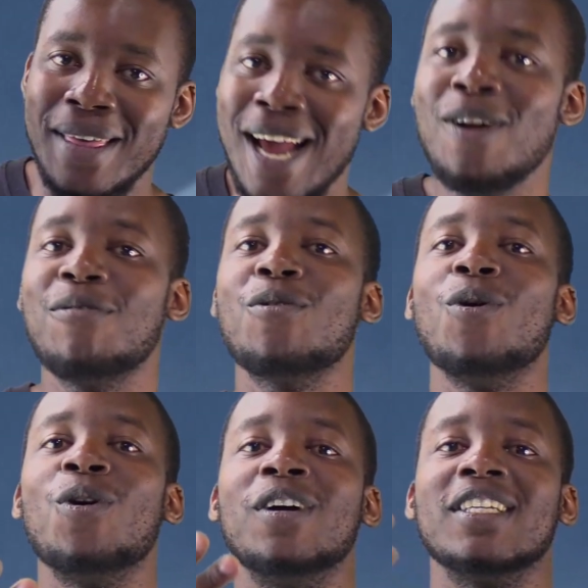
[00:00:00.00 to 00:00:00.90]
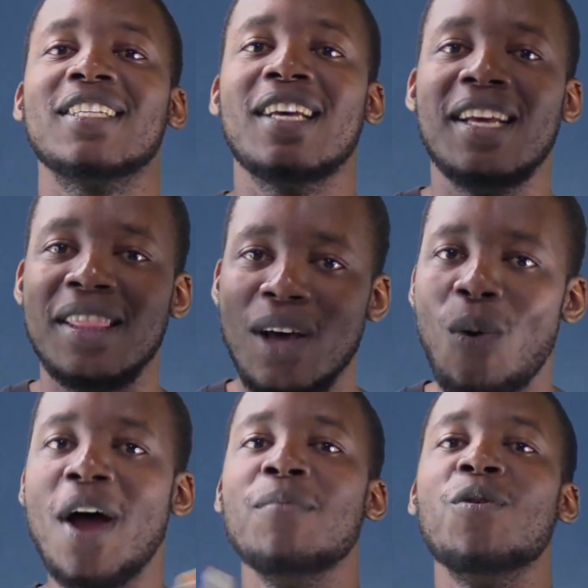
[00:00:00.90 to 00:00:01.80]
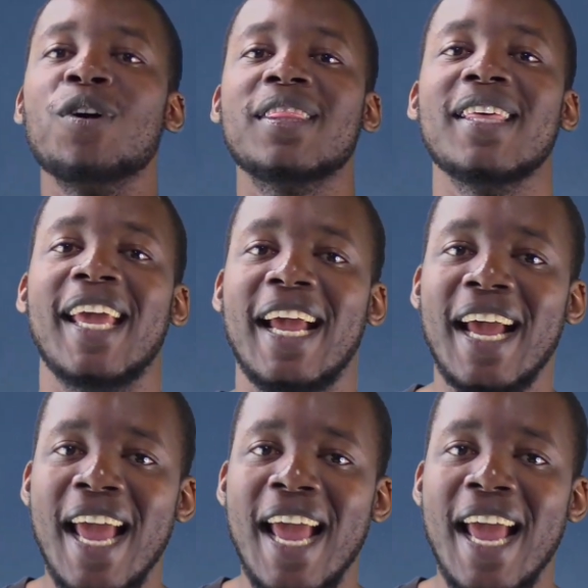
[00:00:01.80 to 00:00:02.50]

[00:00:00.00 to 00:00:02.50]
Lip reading: Then of course, the one more thing.